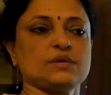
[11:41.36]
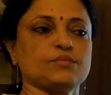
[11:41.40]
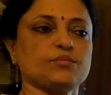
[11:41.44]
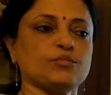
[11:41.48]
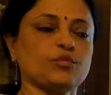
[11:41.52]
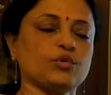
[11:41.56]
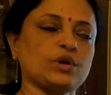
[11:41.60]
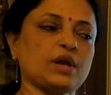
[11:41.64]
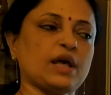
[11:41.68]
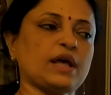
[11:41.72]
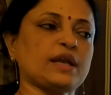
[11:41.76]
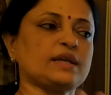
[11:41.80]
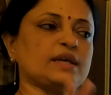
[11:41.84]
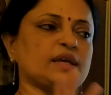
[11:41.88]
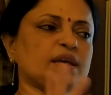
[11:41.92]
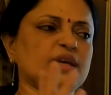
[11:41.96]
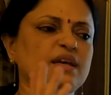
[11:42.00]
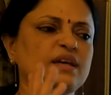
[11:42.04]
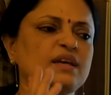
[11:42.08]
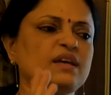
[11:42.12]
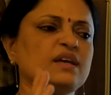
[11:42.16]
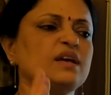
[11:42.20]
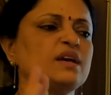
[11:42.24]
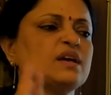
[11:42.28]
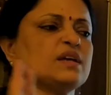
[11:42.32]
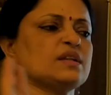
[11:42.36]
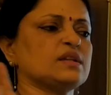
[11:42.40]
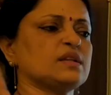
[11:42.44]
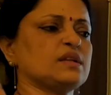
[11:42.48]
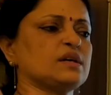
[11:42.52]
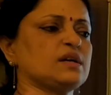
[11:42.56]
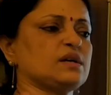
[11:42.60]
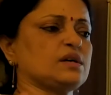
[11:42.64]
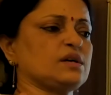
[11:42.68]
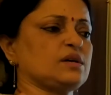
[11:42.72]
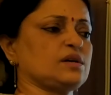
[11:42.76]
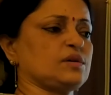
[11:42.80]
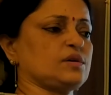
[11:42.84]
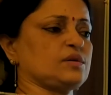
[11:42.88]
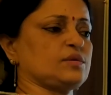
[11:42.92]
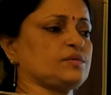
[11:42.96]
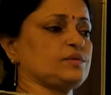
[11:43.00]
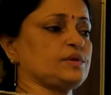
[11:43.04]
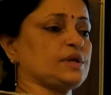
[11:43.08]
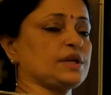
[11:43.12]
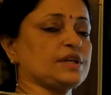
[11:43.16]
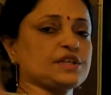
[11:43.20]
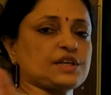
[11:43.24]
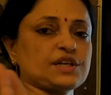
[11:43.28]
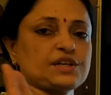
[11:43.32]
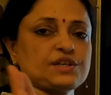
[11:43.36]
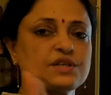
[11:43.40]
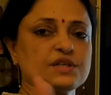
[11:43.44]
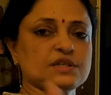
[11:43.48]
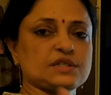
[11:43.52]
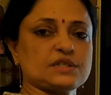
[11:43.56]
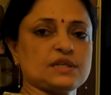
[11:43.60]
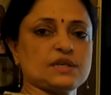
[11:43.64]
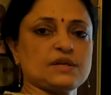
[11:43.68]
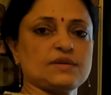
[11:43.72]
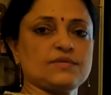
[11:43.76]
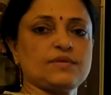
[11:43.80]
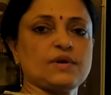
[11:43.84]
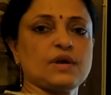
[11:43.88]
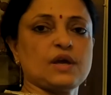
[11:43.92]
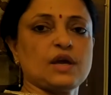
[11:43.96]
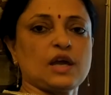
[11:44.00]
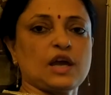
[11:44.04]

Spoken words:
monarchy, the dictatorship,